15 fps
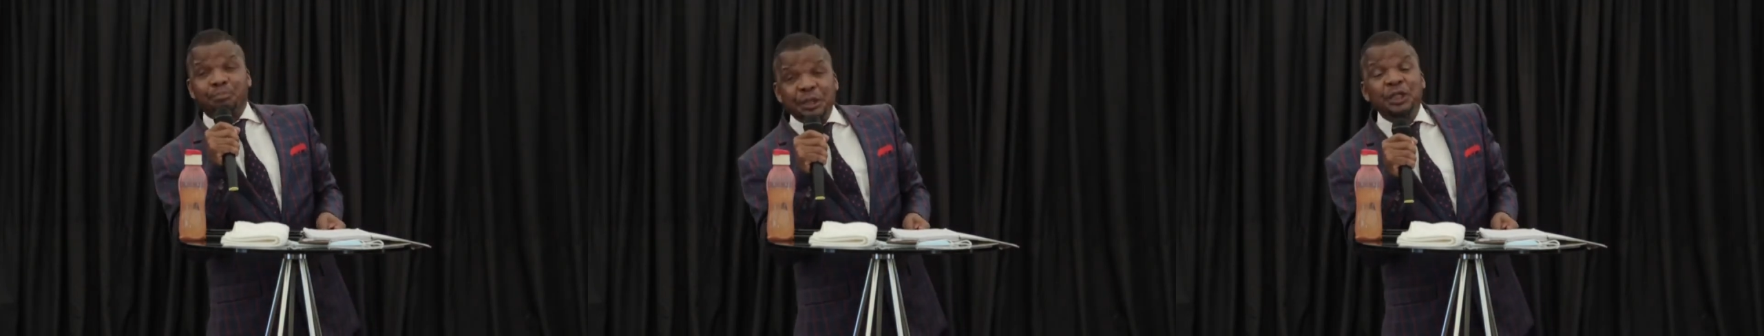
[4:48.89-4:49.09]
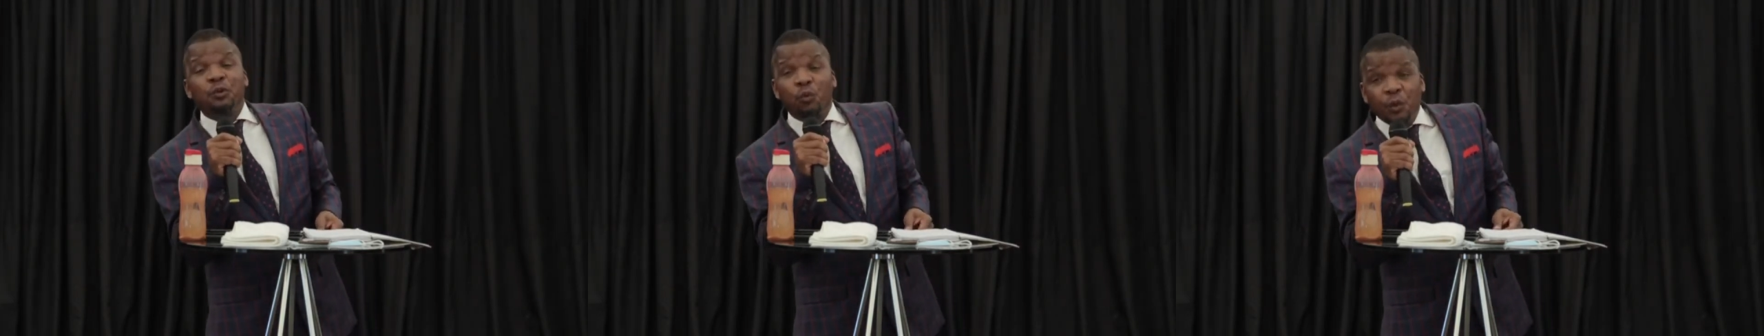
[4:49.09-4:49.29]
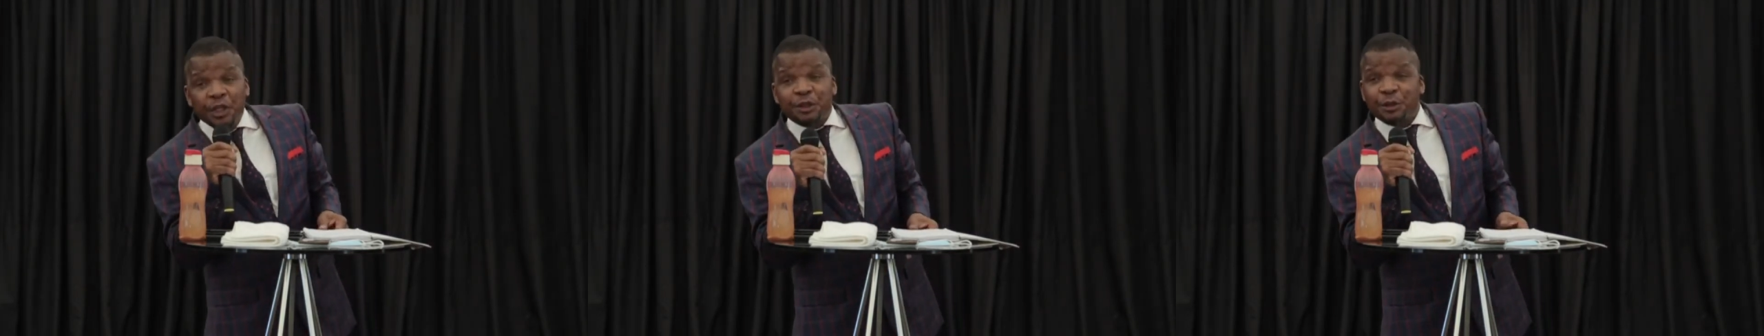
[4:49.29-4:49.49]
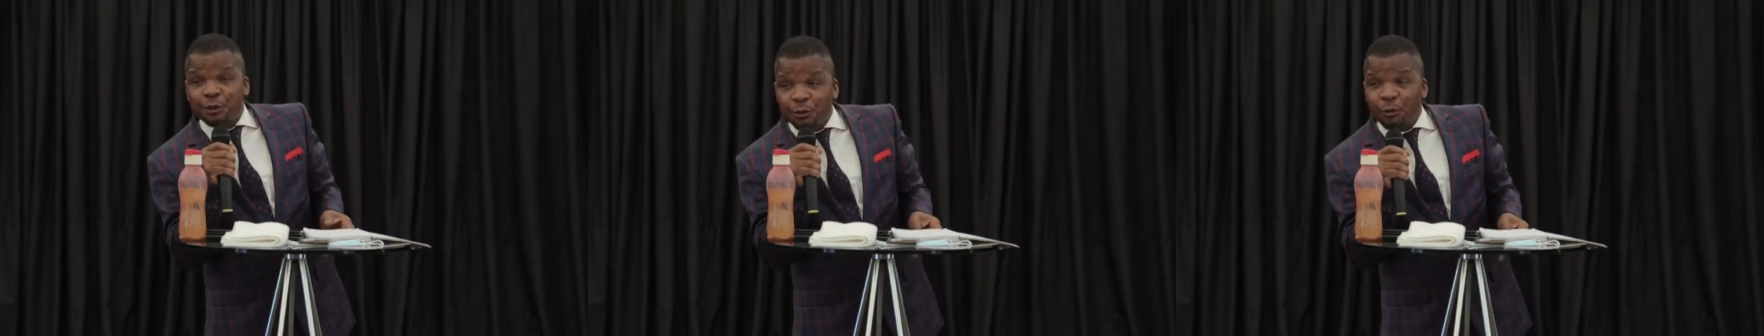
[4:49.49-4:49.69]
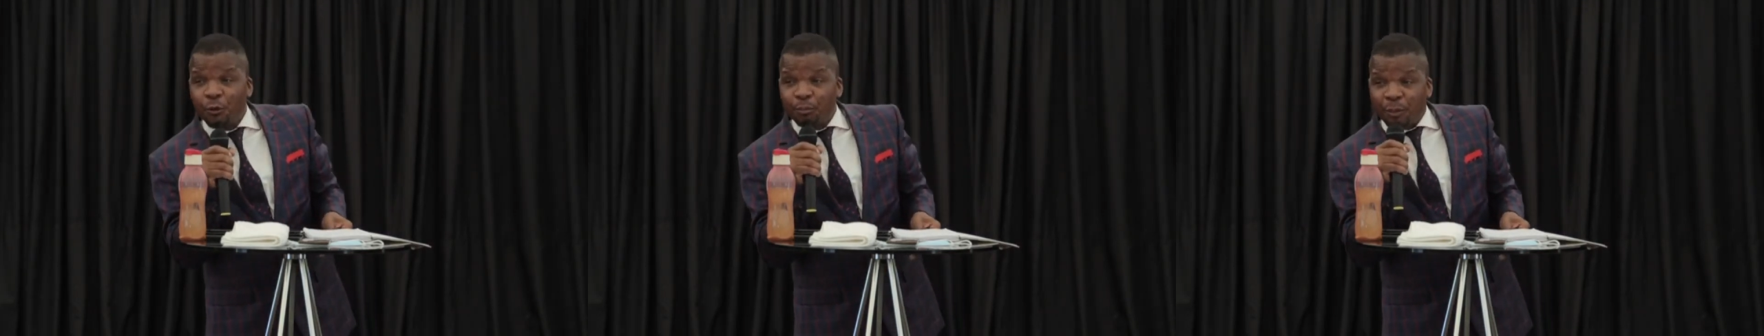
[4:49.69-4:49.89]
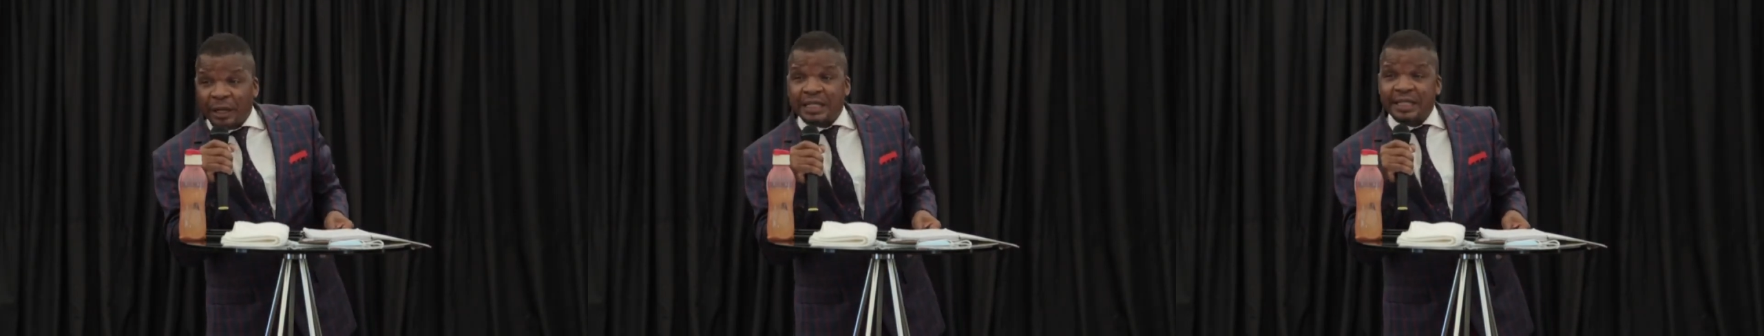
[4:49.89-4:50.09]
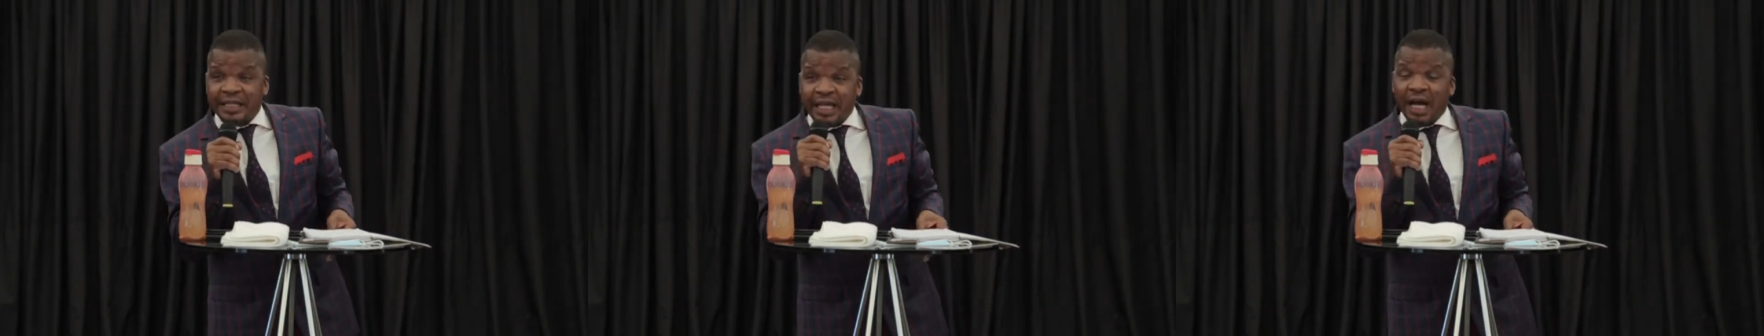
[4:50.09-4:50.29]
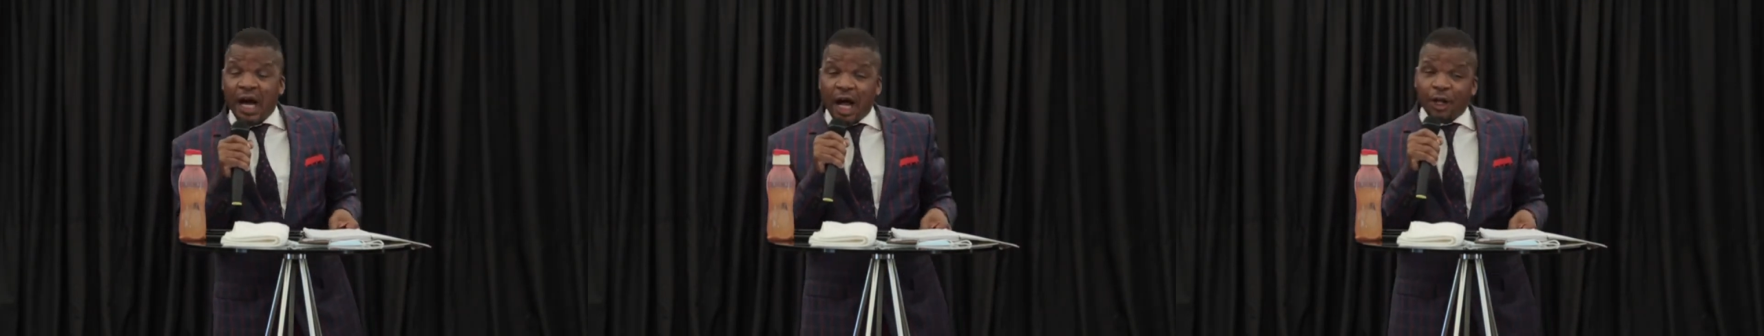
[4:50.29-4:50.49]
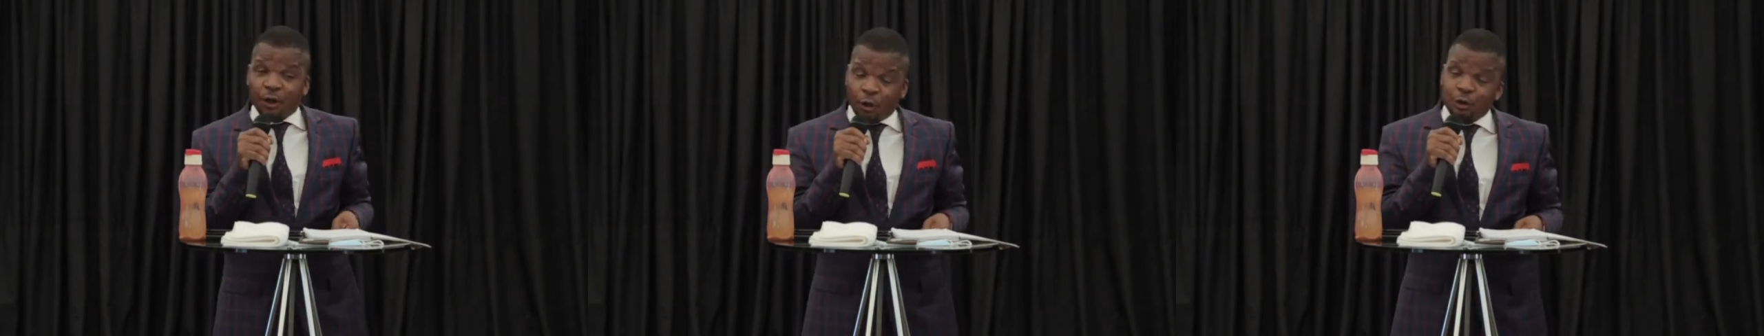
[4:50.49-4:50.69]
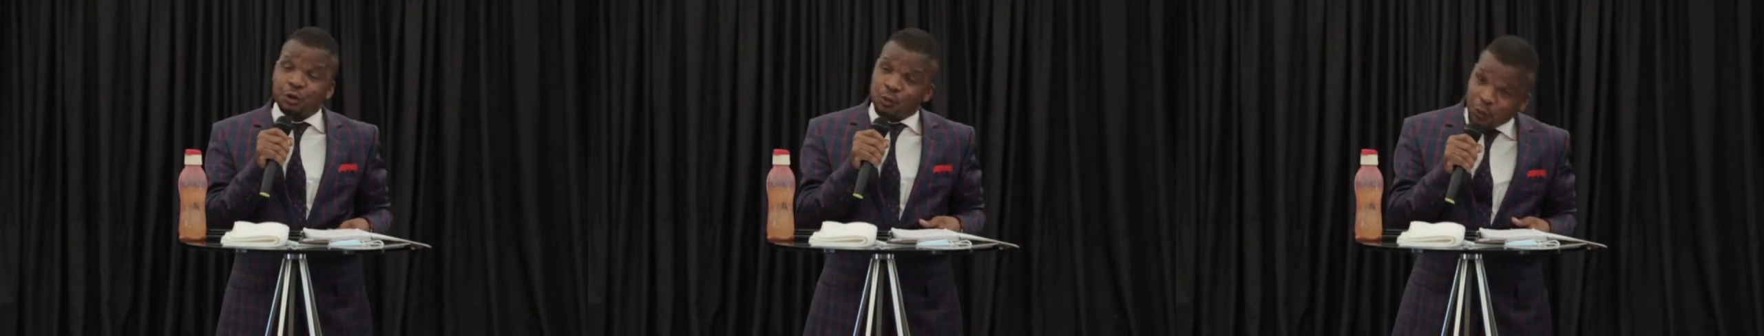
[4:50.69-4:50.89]
be with you, but they are
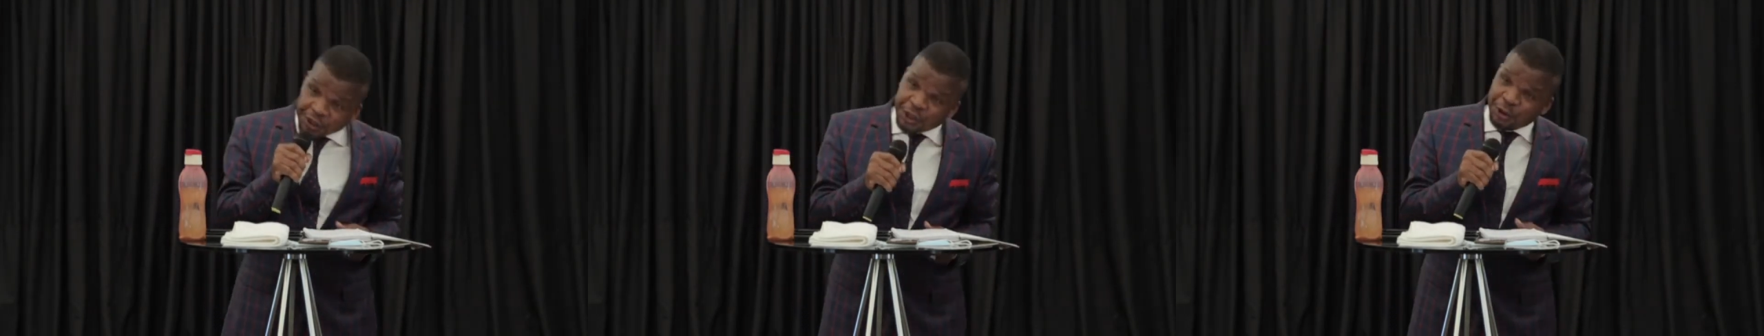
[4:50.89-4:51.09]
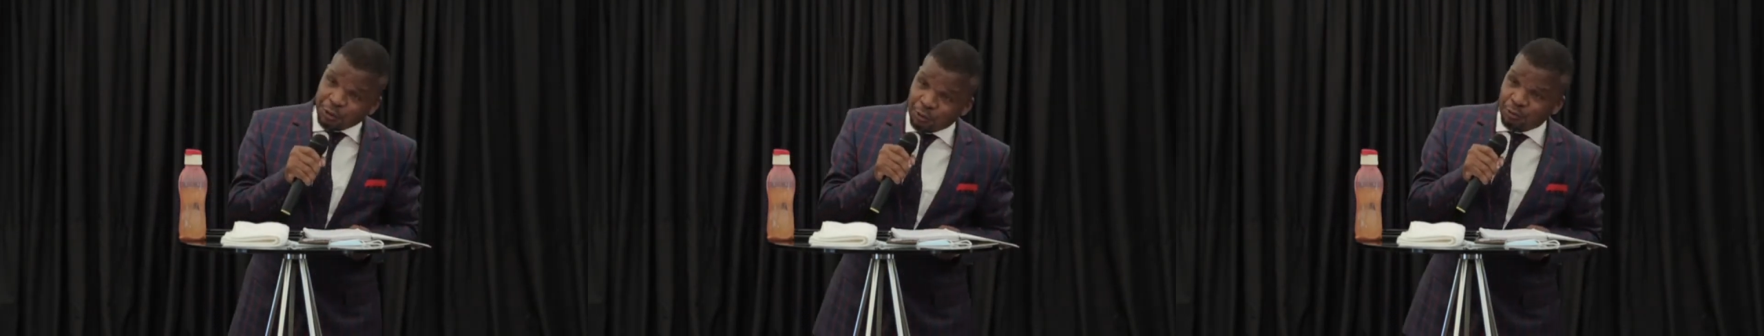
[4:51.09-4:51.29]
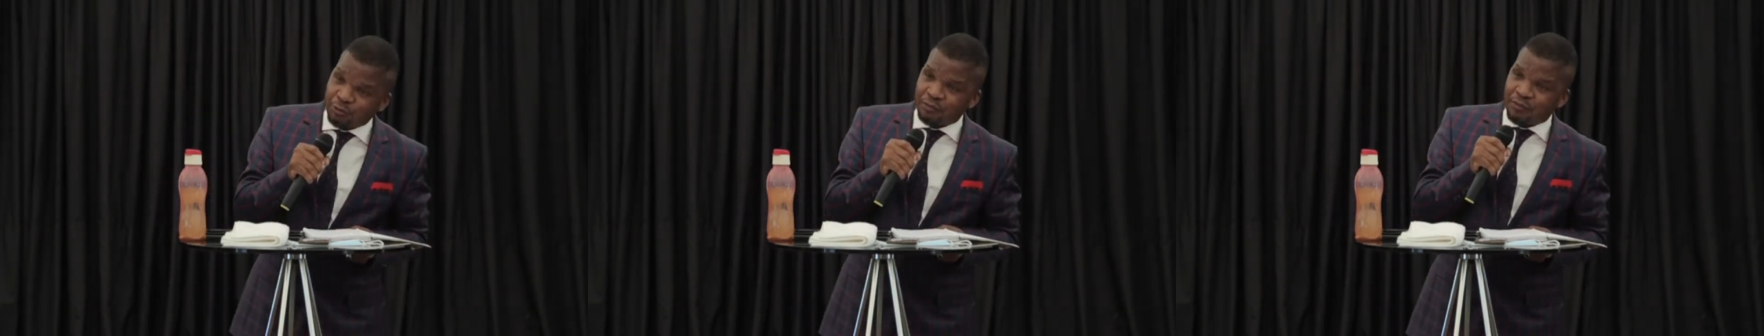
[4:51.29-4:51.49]
not with you.